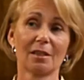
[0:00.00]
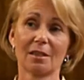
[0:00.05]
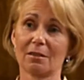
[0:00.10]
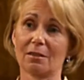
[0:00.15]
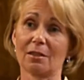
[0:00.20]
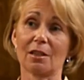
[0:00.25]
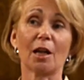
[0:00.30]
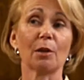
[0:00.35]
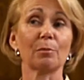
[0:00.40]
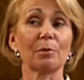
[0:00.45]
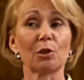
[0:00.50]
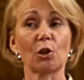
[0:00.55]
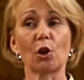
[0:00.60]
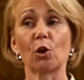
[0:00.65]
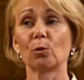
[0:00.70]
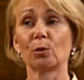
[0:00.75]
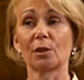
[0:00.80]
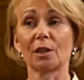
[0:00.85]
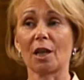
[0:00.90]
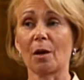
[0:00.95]
that I was
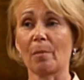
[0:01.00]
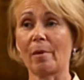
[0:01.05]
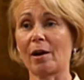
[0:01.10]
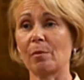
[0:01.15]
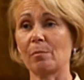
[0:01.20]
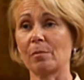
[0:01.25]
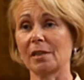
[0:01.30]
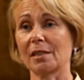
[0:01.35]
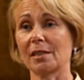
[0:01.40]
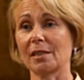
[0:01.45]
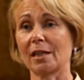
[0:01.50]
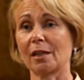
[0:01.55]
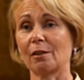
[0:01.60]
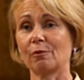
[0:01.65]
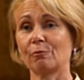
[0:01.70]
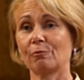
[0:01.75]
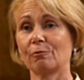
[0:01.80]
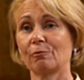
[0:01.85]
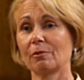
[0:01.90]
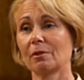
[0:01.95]
holding about
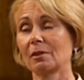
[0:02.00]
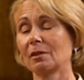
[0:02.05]
myself.